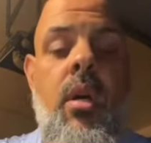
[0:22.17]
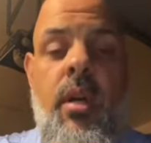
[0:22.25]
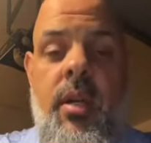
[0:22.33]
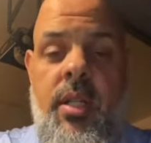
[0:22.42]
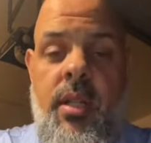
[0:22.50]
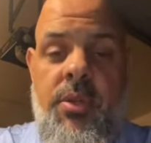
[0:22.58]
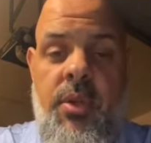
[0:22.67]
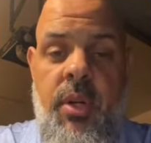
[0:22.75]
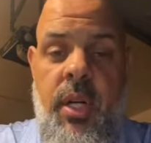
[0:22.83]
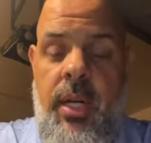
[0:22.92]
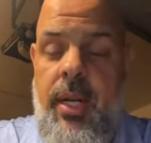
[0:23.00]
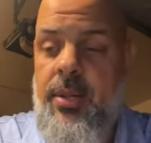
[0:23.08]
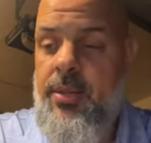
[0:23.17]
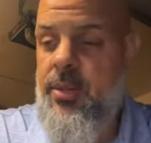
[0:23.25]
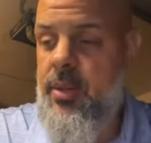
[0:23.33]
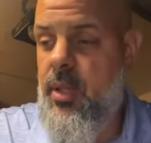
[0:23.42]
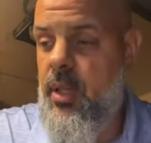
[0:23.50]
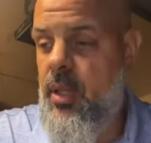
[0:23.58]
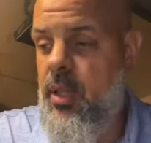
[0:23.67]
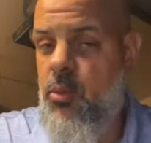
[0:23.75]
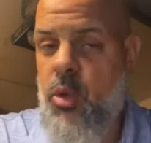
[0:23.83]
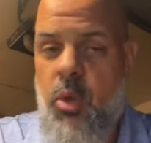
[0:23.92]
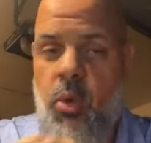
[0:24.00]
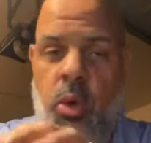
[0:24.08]
tafsir class, and
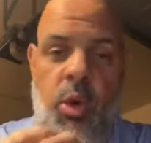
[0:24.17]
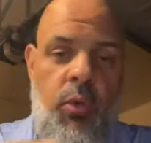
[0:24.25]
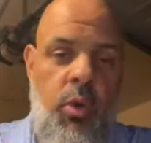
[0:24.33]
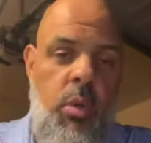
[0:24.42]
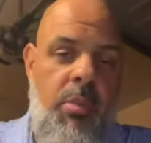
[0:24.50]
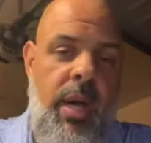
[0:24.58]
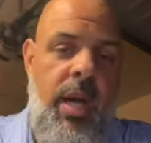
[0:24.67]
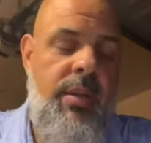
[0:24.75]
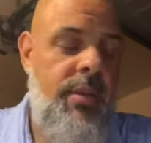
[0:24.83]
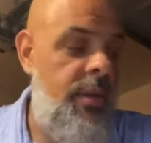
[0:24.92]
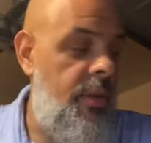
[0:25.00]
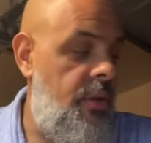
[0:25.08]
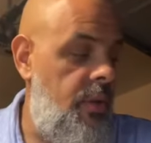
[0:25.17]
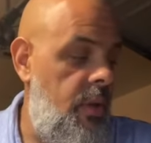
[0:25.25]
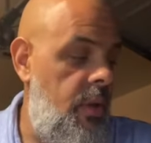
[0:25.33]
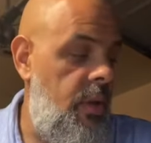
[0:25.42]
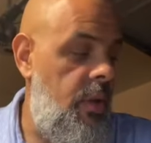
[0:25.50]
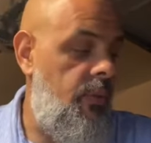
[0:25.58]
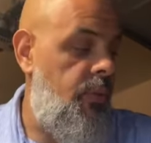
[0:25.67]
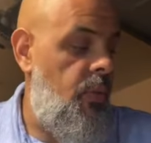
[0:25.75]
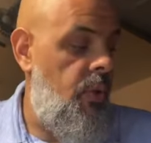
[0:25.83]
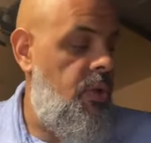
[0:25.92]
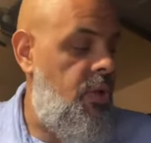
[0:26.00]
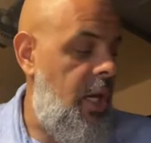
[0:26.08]
we're going over a passage in the
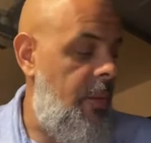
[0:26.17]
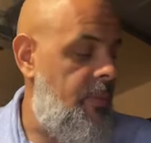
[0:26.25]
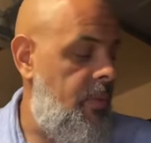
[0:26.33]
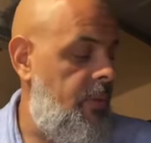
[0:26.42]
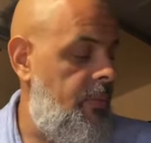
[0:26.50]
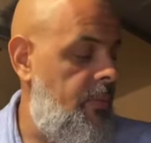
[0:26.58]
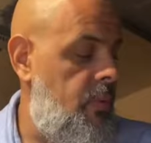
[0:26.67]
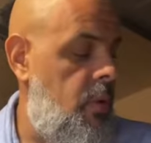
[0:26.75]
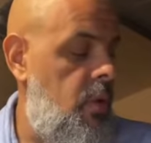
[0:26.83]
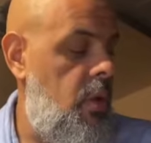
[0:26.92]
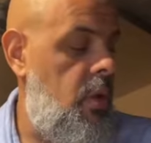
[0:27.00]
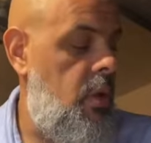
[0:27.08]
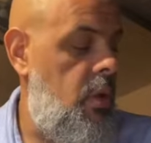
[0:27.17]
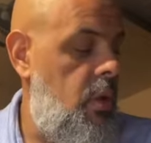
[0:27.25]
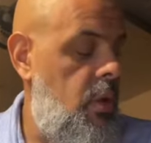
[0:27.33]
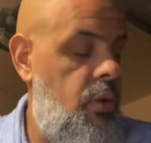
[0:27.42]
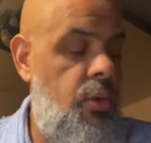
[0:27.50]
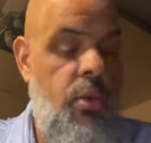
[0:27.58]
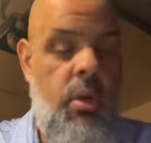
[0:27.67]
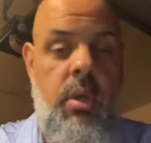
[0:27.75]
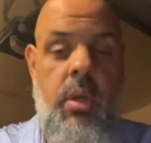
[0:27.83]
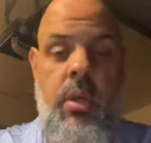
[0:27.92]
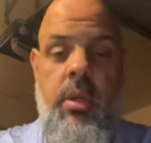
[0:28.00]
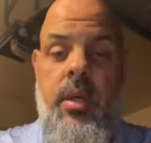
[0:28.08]
fourth chapter, Surah
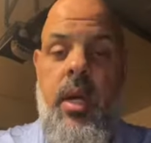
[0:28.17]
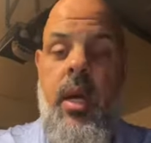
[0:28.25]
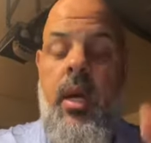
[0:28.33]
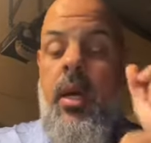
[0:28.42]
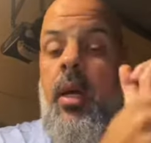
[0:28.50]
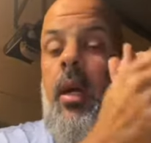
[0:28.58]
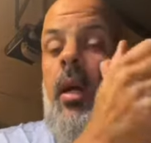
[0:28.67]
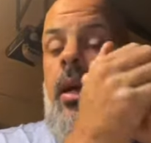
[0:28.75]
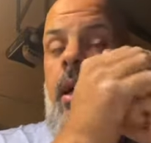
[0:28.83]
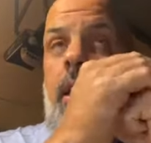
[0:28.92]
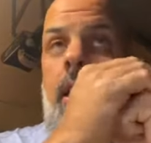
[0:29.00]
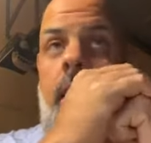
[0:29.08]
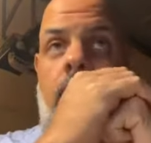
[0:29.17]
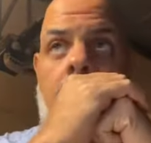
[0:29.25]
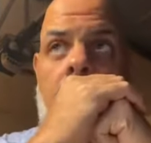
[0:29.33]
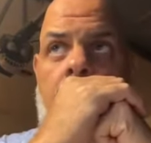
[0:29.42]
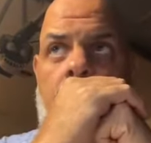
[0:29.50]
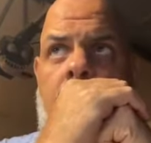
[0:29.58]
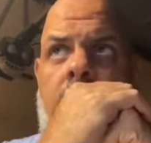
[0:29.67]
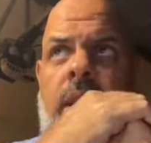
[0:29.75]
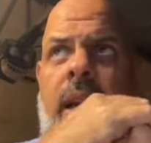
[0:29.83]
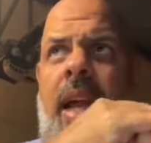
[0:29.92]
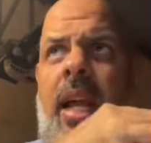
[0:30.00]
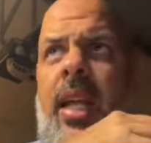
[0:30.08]
al-Nisā, around
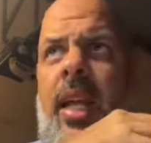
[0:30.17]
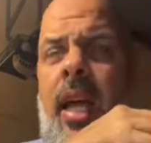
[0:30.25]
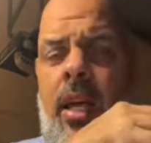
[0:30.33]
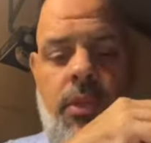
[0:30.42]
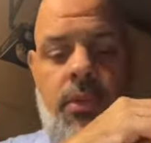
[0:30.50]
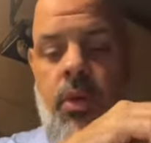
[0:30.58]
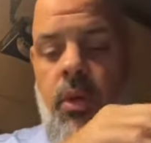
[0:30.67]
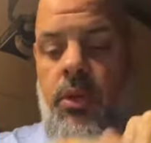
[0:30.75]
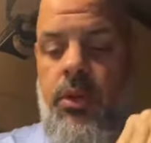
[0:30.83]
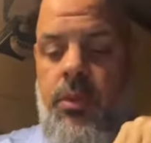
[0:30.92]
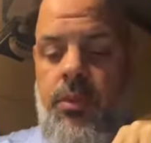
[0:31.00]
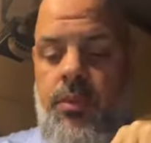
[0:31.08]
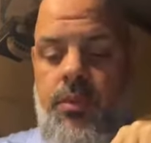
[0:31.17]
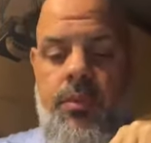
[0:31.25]
the 88th verse.